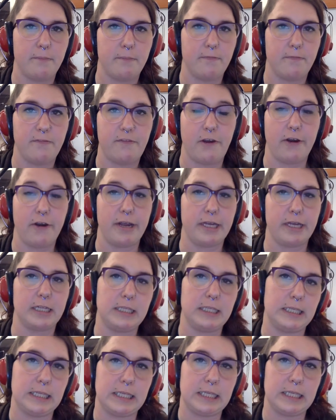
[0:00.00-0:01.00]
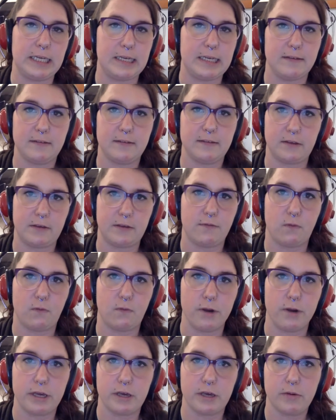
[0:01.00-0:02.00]
very cleanly and easily for
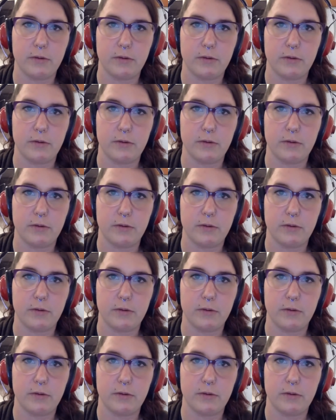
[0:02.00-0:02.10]
you.